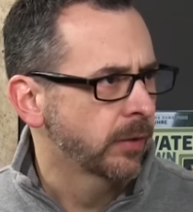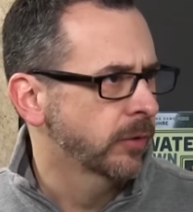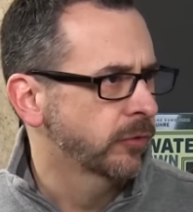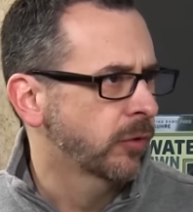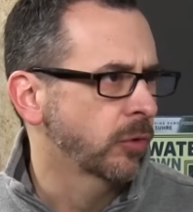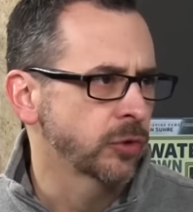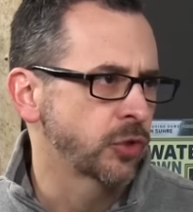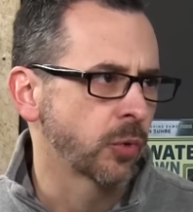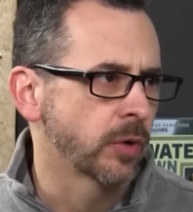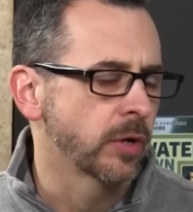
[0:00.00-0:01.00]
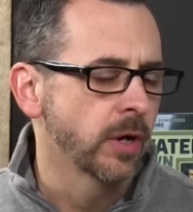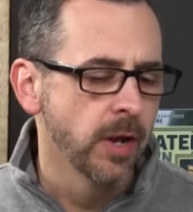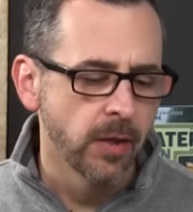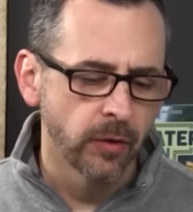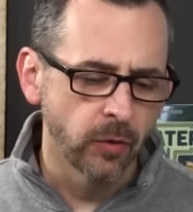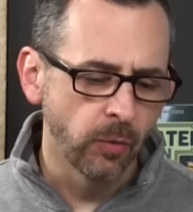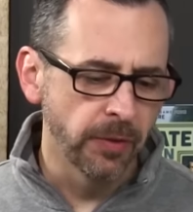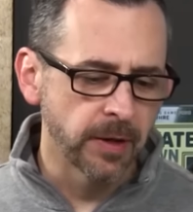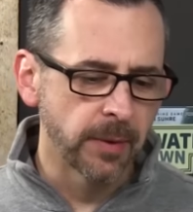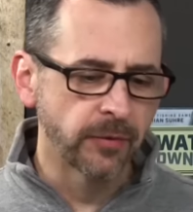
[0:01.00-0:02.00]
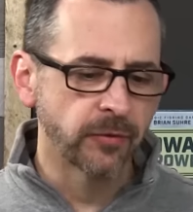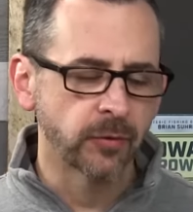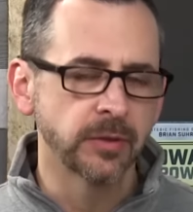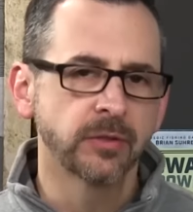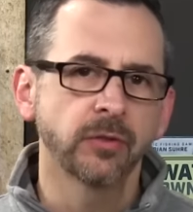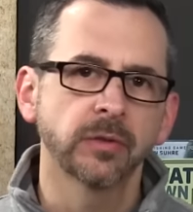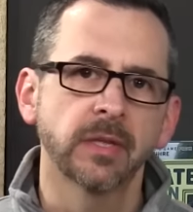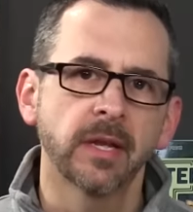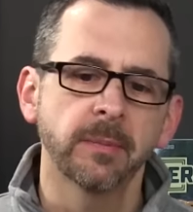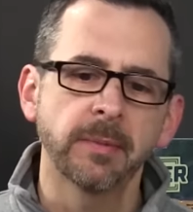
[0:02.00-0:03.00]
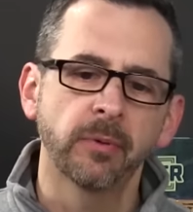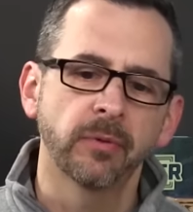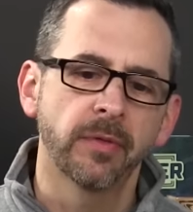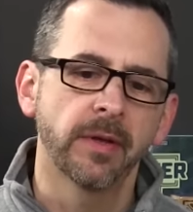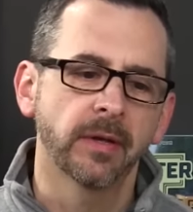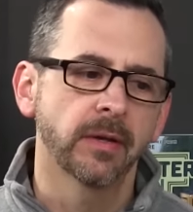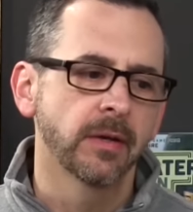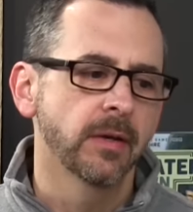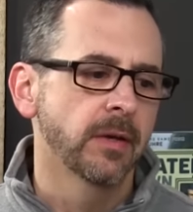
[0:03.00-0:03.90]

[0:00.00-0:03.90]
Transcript: hours or shorter. The cool thing about the stories, too, is a lot of people would think